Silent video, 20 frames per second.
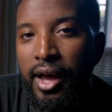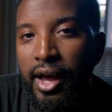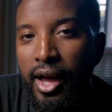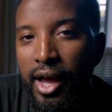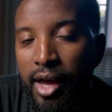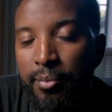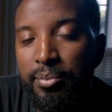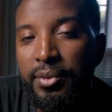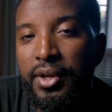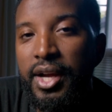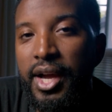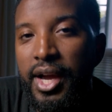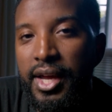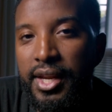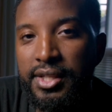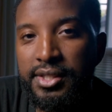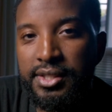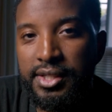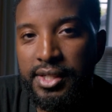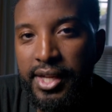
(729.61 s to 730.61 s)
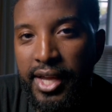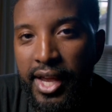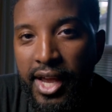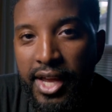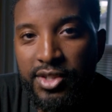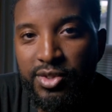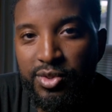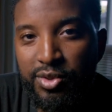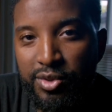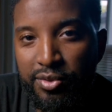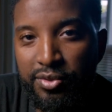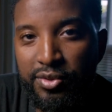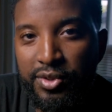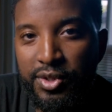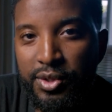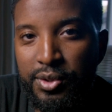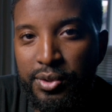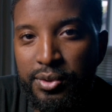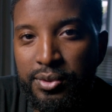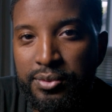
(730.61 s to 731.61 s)
I'm the guy that's going to answer it for
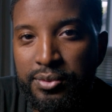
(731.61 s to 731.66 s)
you.